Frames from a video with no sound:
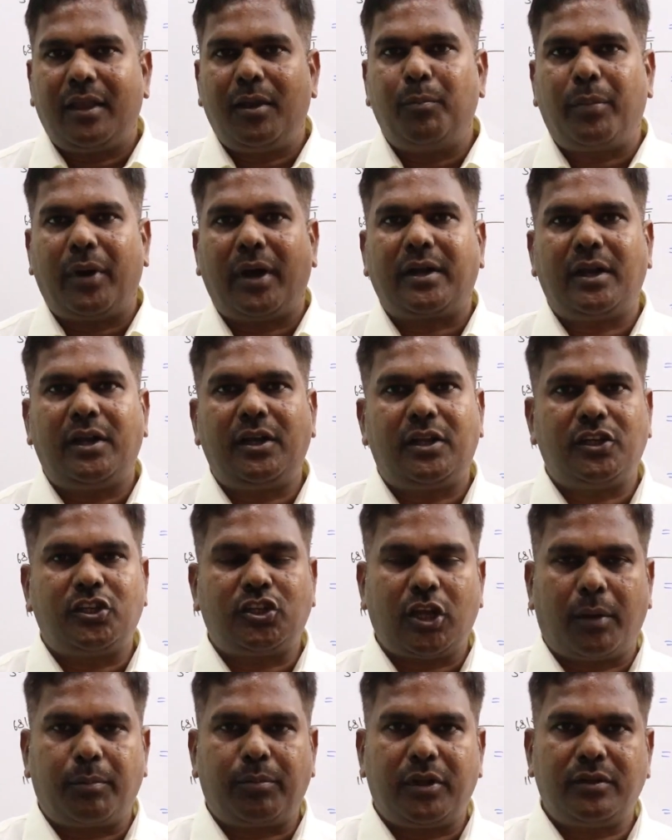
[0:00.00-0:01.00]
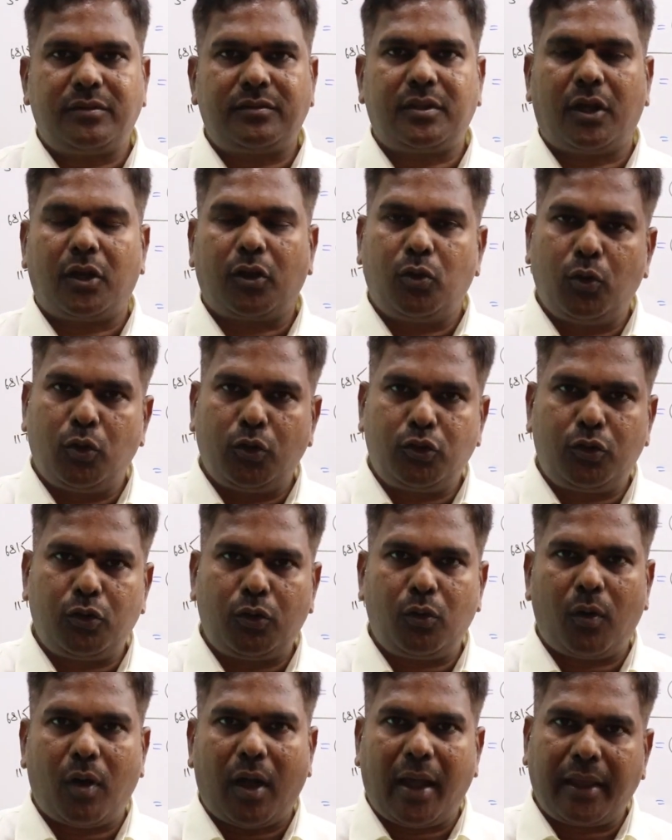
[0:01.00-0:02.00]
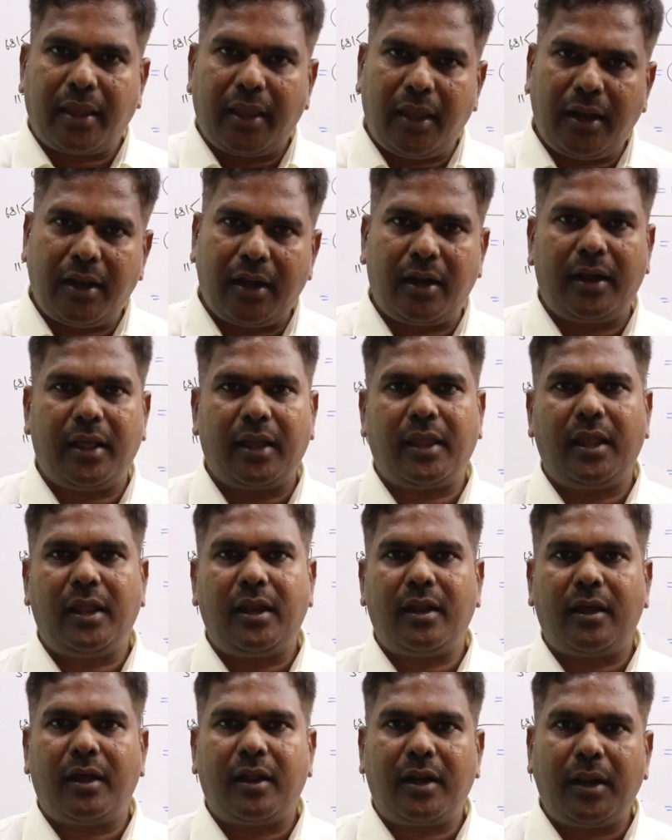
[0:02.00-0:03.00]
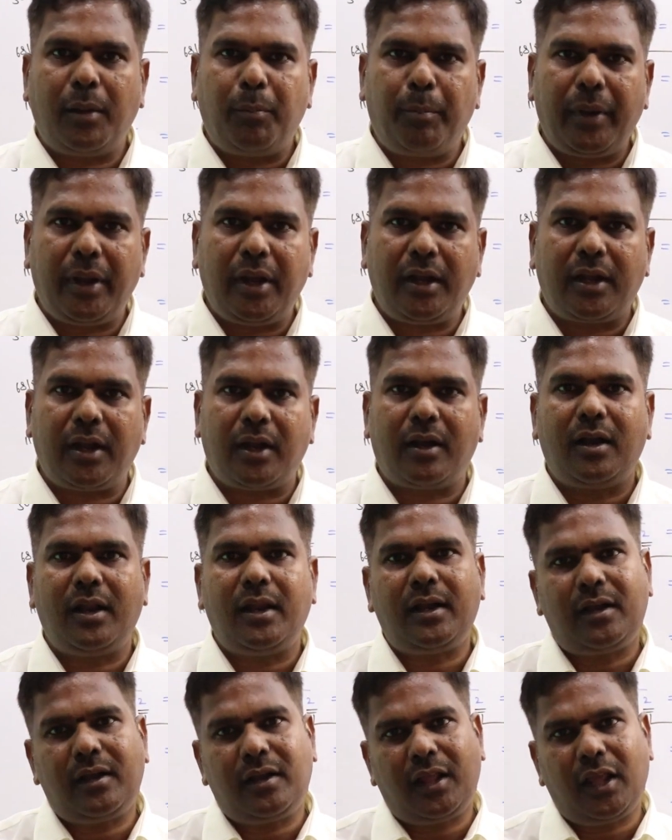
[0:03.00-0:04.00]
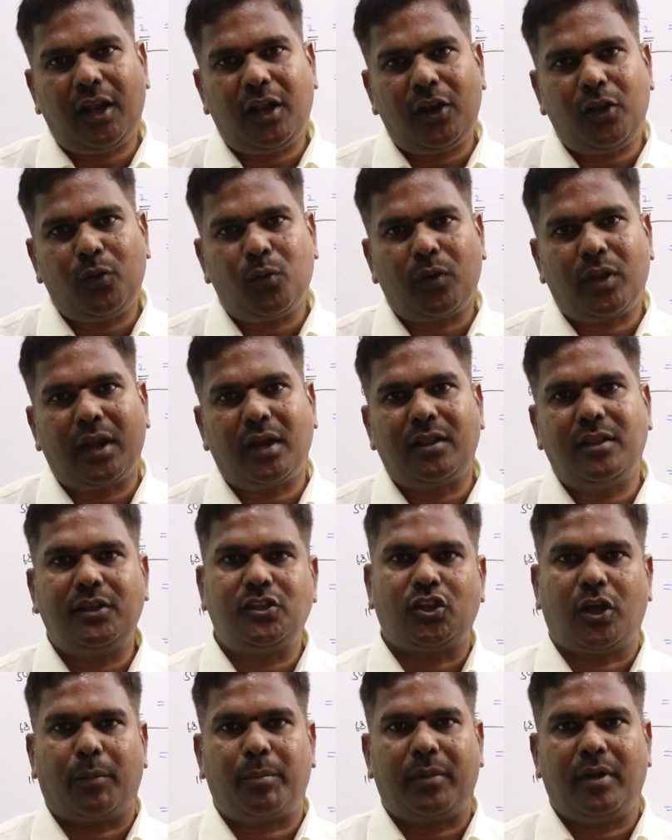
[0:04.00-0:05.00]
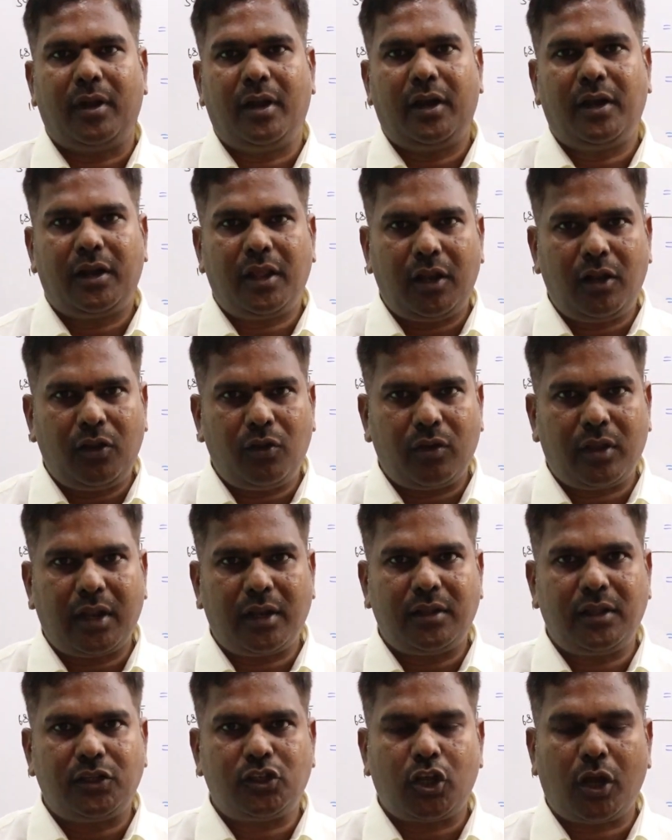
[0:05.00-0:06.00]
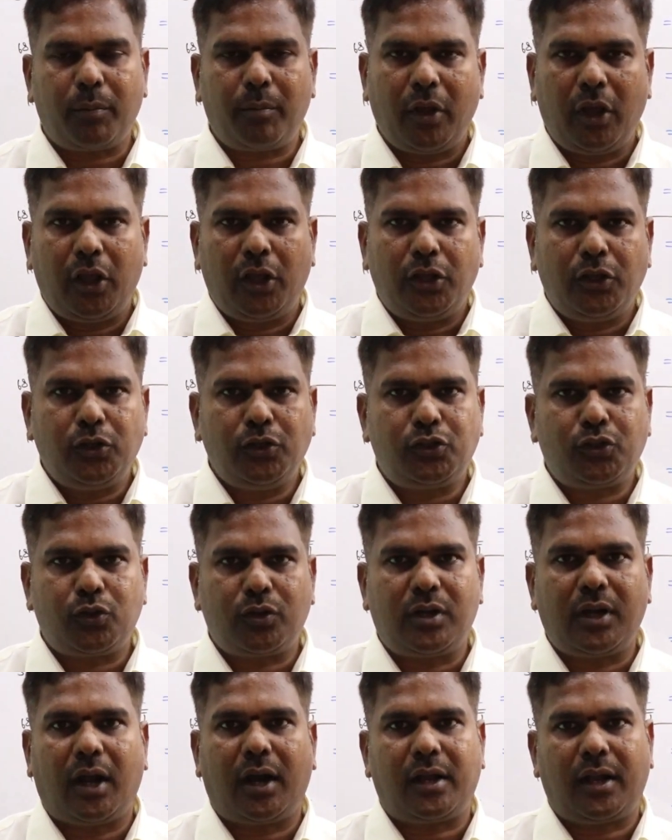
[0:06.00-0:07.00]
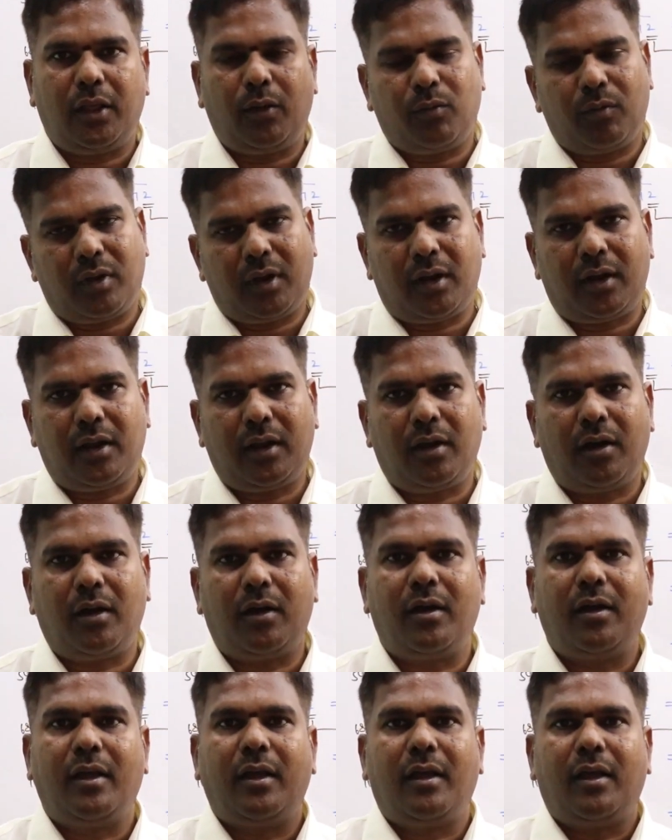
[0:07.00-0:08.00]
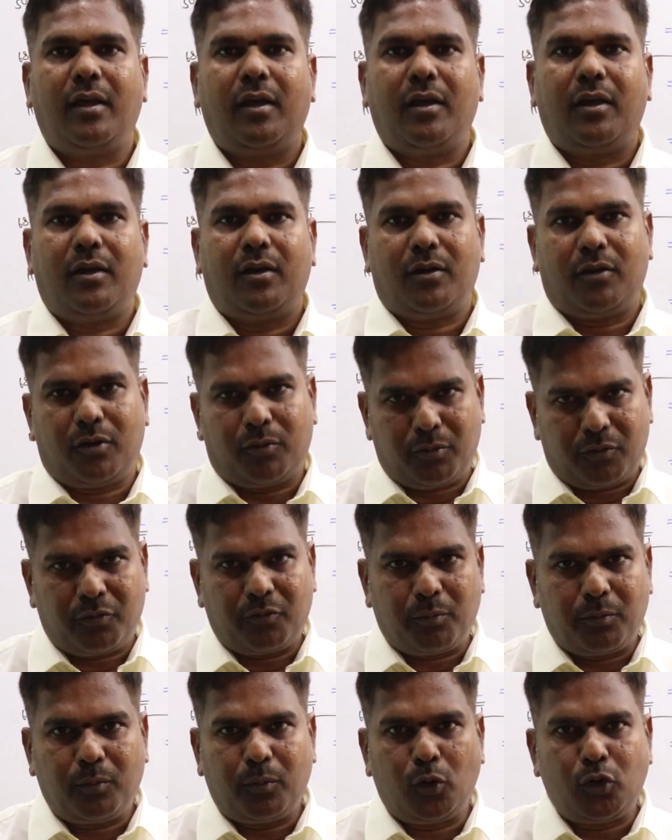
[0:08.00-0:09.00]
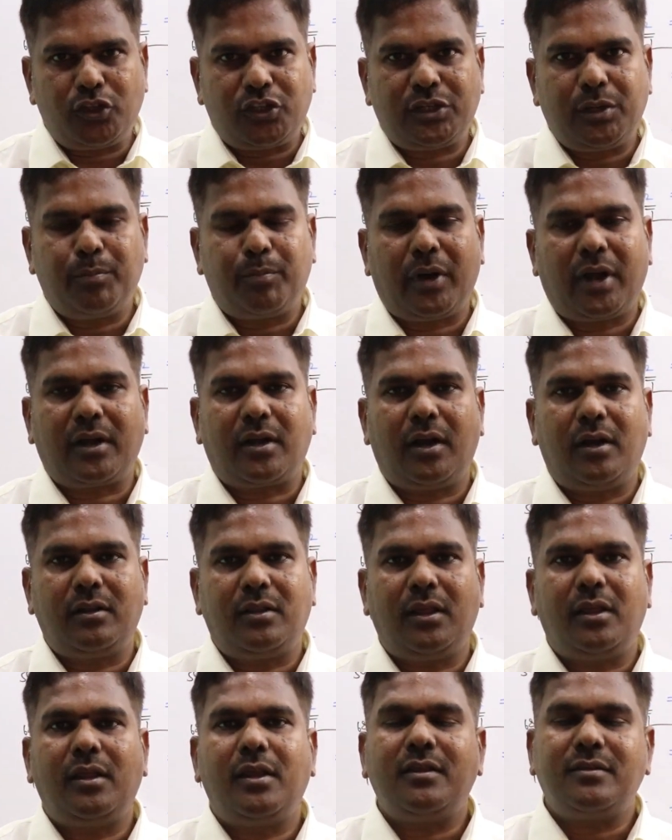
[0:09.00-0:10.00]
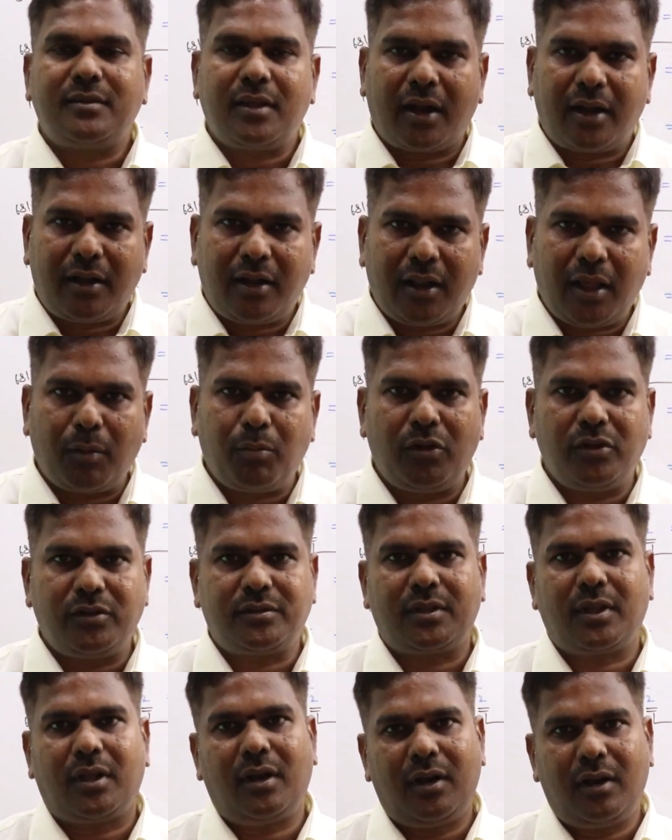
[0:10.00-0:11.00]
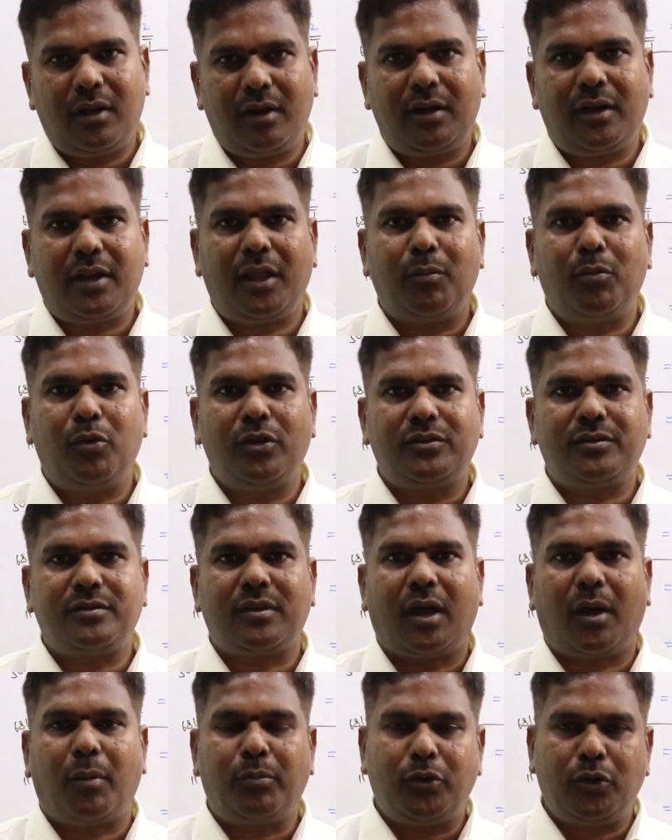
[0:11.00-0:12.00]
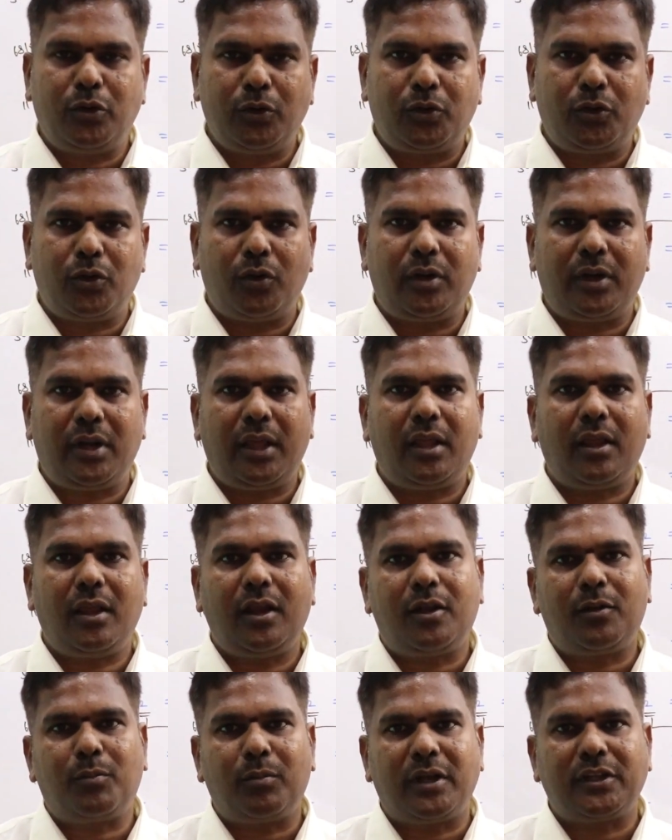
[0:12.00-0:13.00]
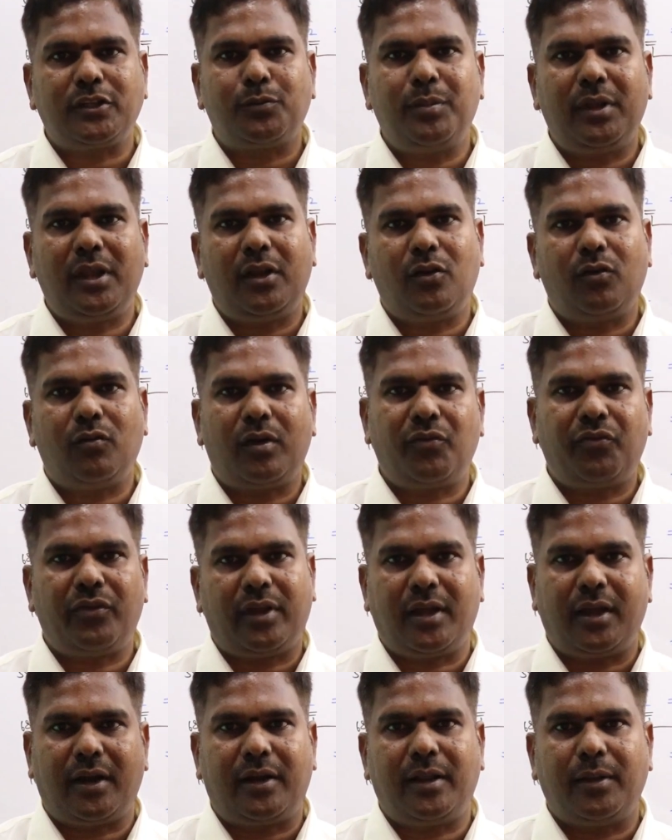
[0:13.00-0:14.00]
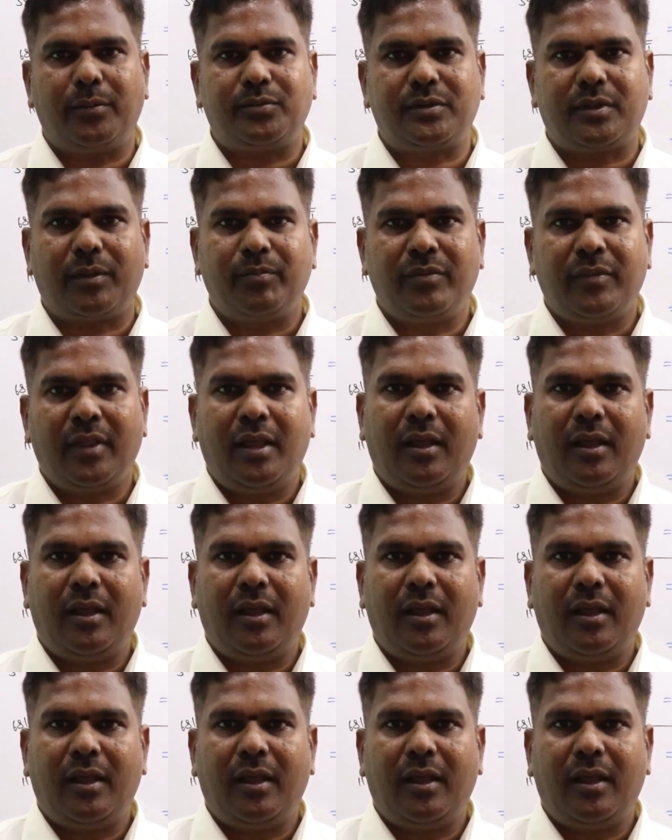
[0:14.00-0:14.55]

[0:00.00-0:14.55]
important chapters, go through again and again repeatedly till you get the job. Till you get the job, you should not leave. And most important thing is tables. Learn tables up to 20. It must be in your fingertips.